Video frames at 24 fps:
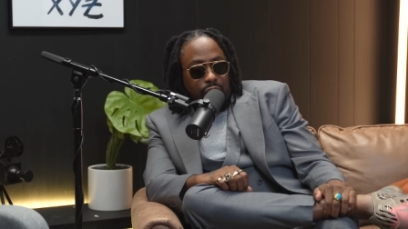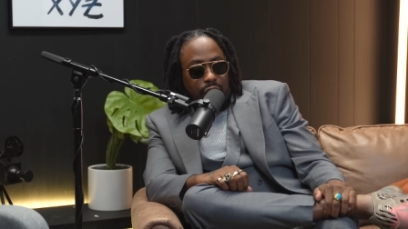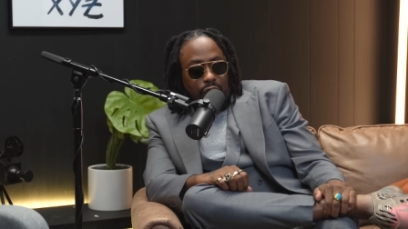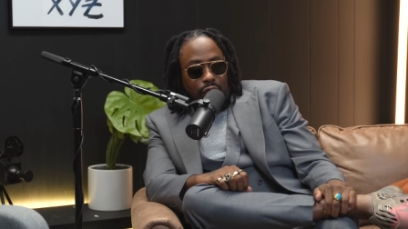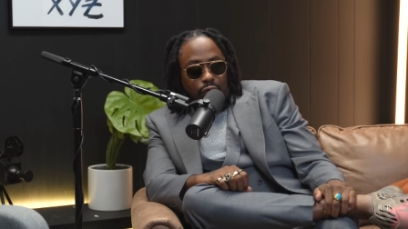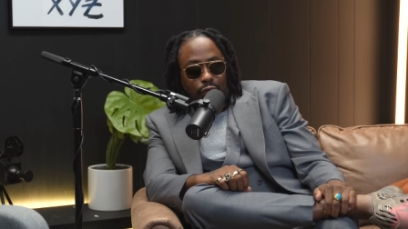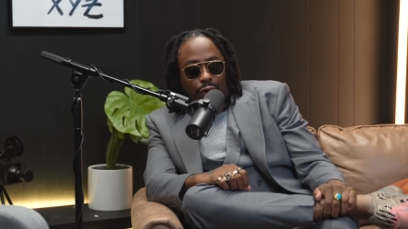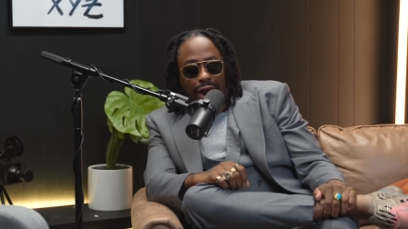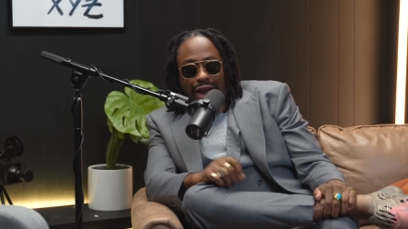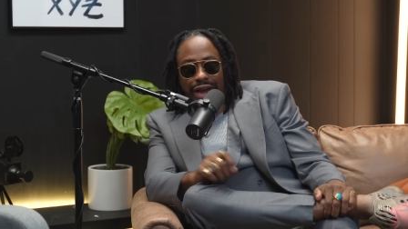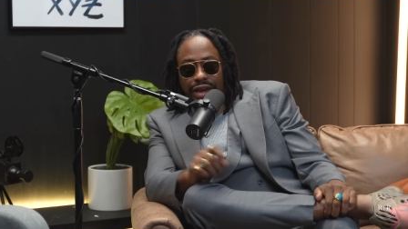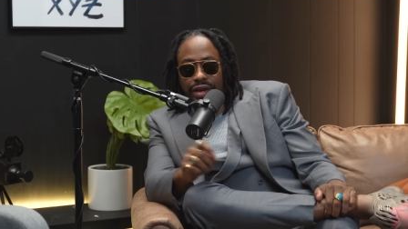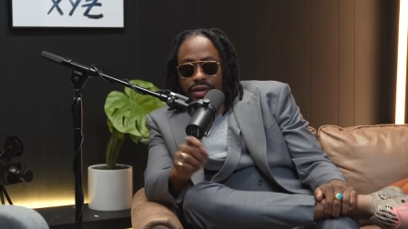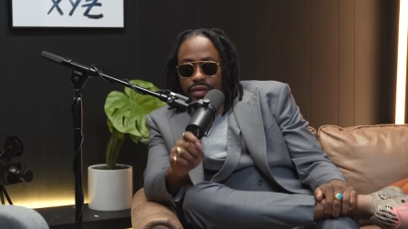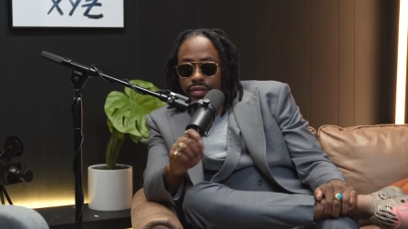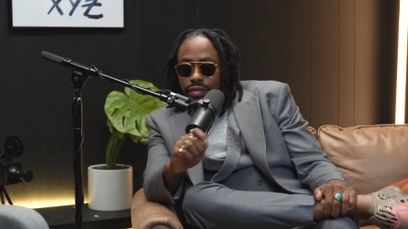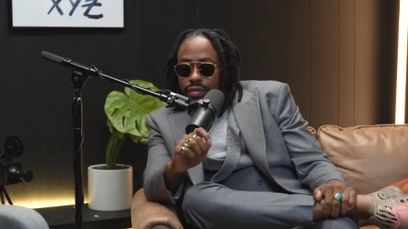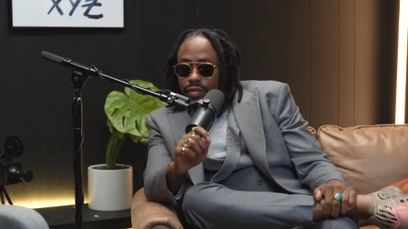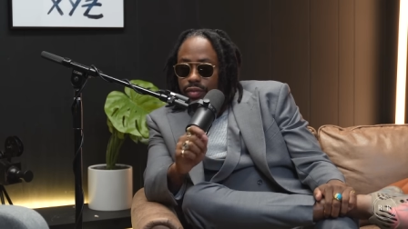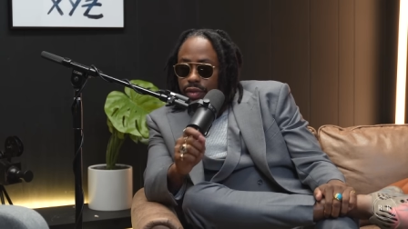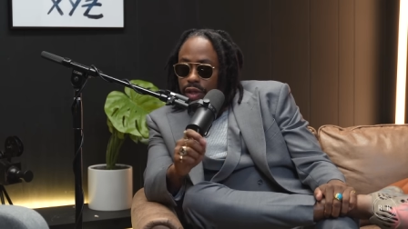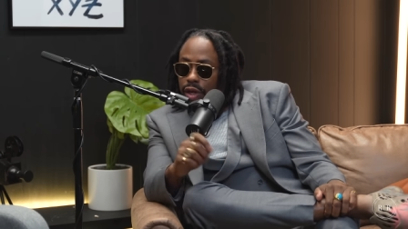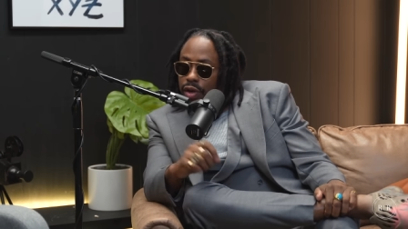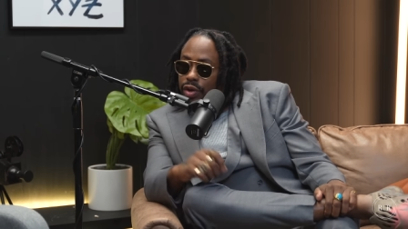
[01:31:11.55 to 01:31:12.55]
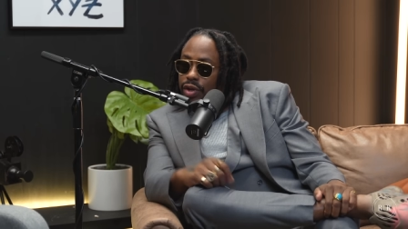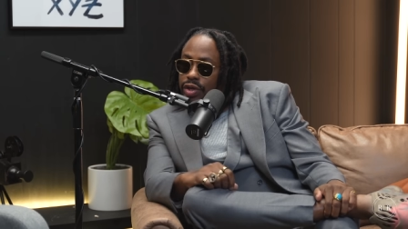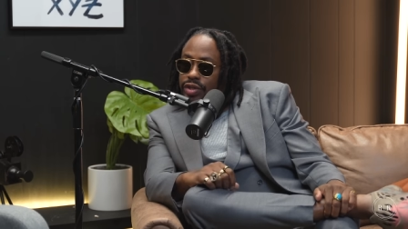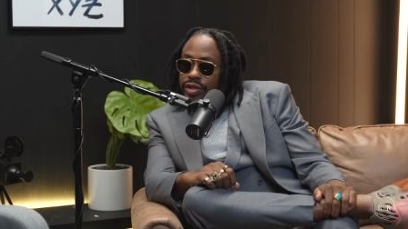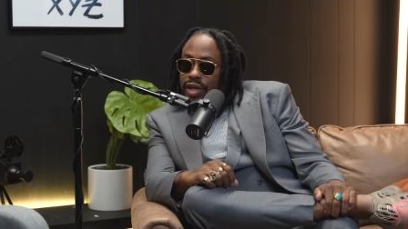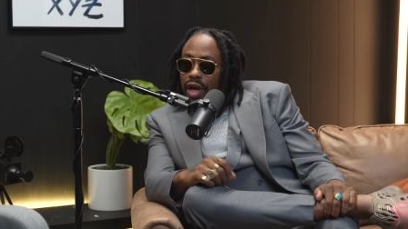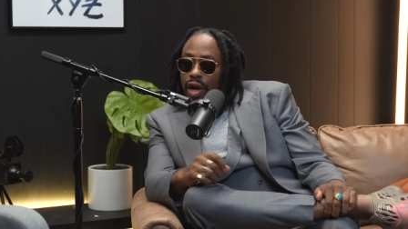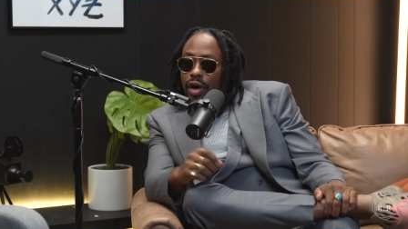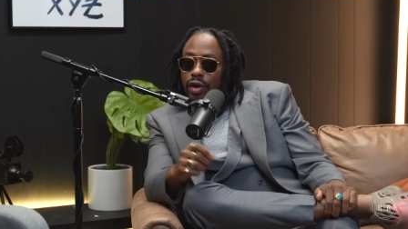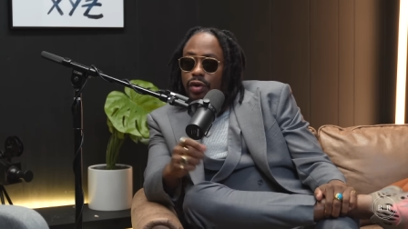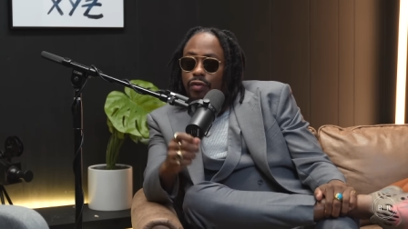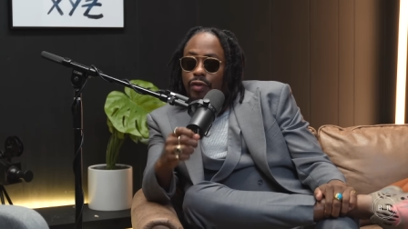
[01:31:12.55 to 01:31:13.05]
write lyrics
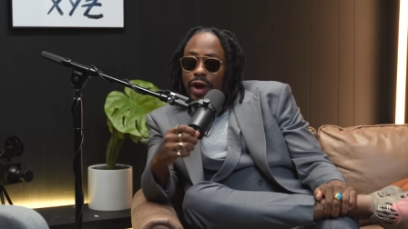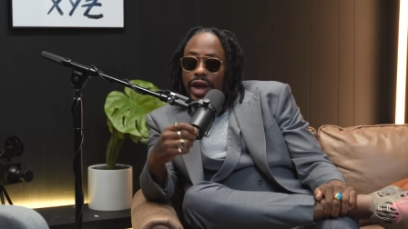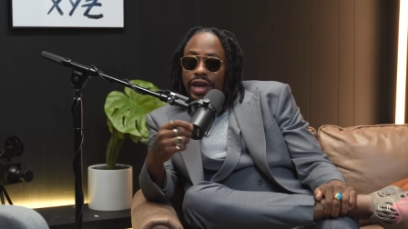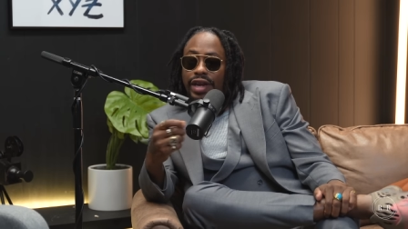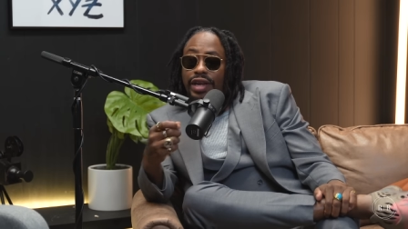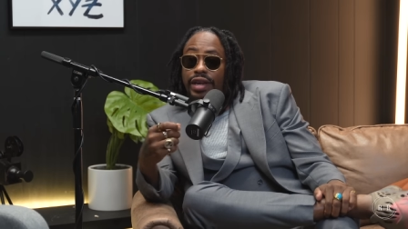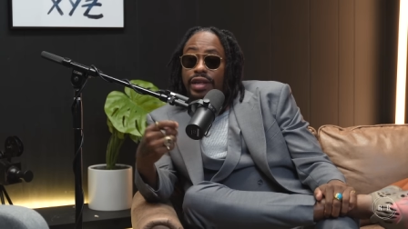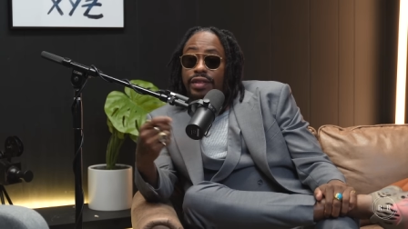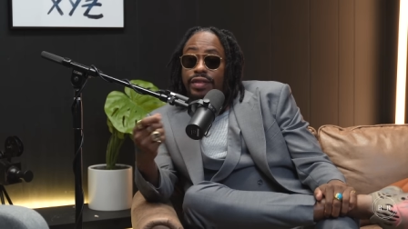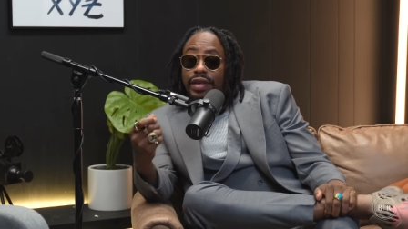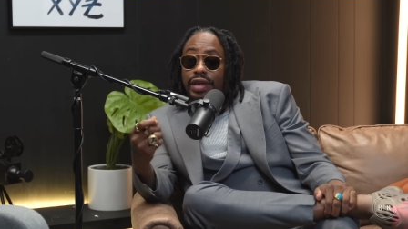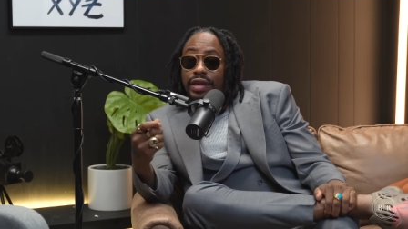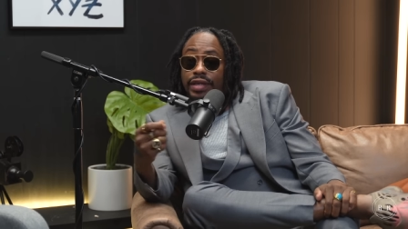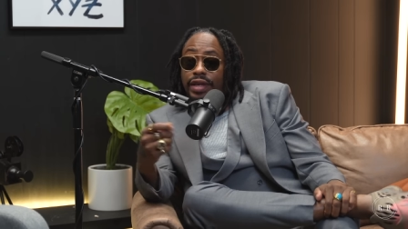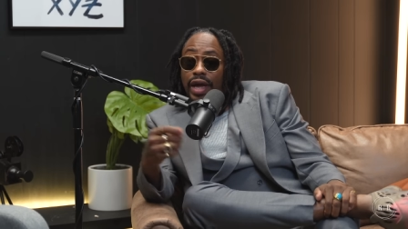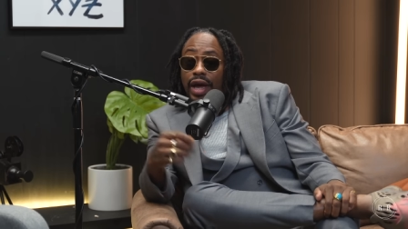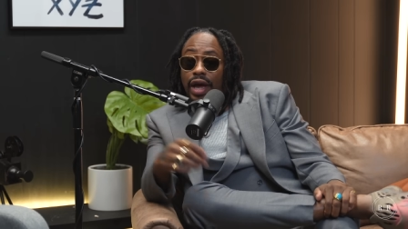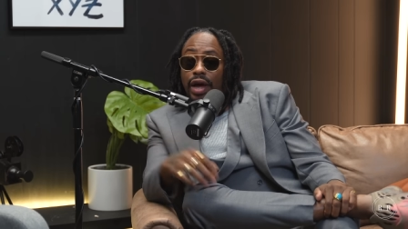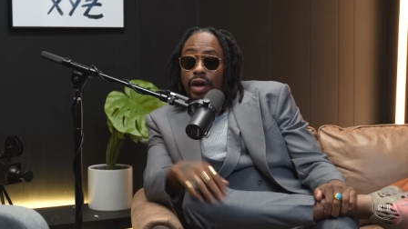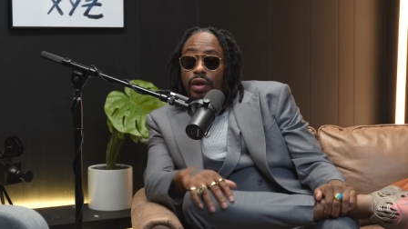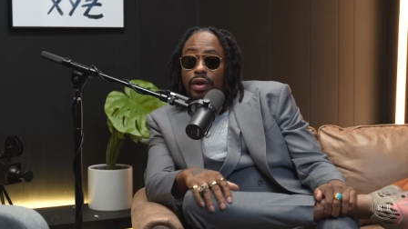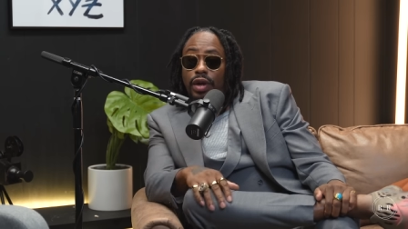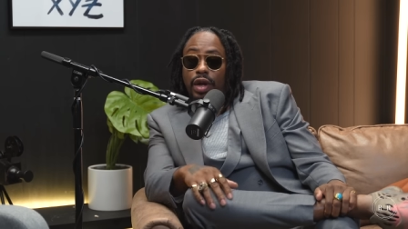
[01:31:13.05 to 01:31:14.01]
down or write anything down